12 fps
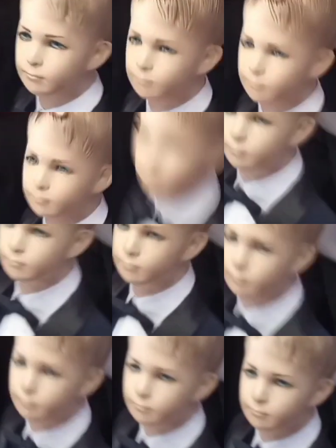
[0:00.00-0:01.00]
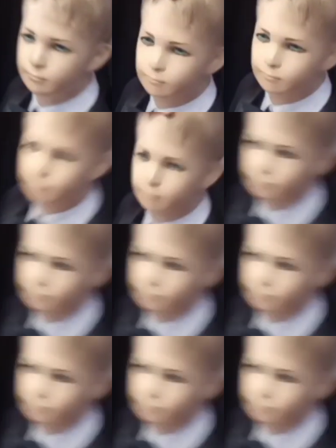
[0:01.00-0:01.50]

Don't slap the white baby.